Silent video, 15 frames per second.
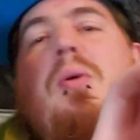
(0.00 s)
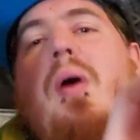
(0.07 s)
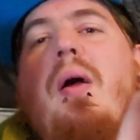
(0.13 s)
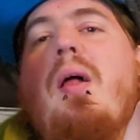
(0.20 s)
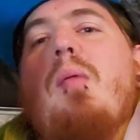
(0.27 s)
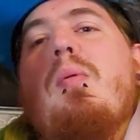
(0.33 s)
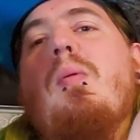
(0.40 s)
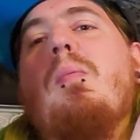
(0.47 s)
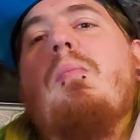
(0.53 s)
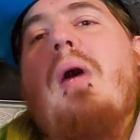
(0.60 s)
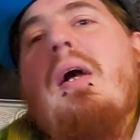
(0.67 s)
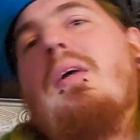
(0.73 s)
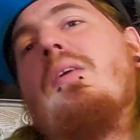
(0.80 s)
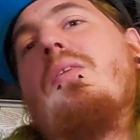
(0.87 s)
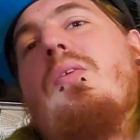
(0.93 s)
album
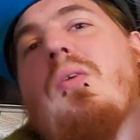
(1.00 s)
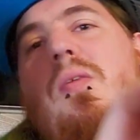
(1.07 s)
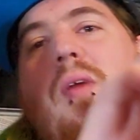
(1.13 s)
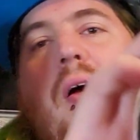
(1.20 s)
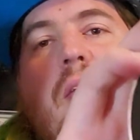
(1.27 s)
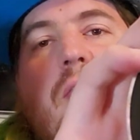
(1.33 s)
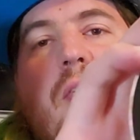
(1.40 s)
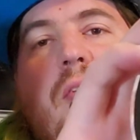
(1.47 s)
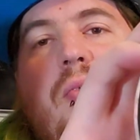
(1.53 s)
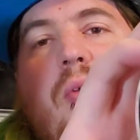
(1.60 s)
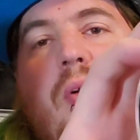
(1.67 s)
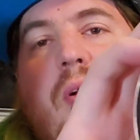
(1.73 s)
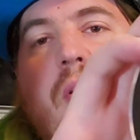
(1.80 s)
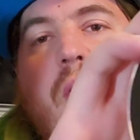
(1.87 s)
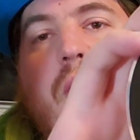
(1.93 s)
back in
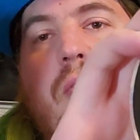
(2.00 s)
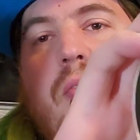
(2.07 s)
2012